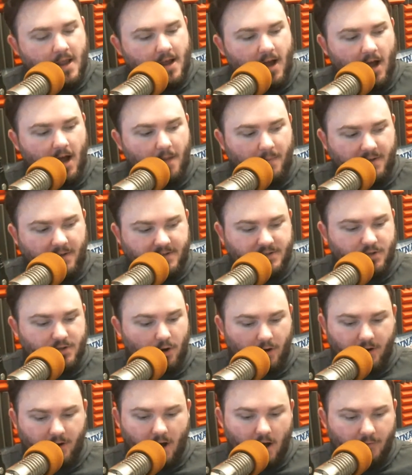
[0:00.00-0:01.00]
But
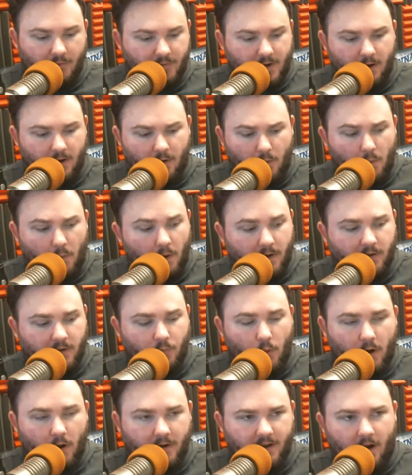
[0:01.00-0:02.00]
starting off here at
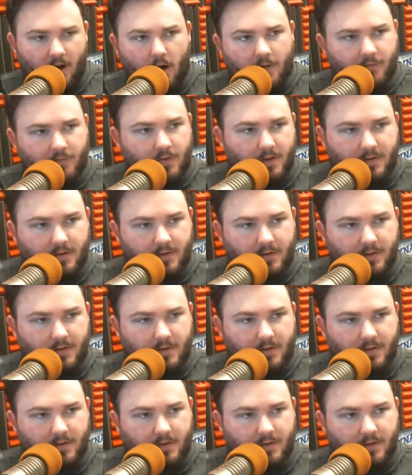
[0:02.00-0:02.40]
1-1 off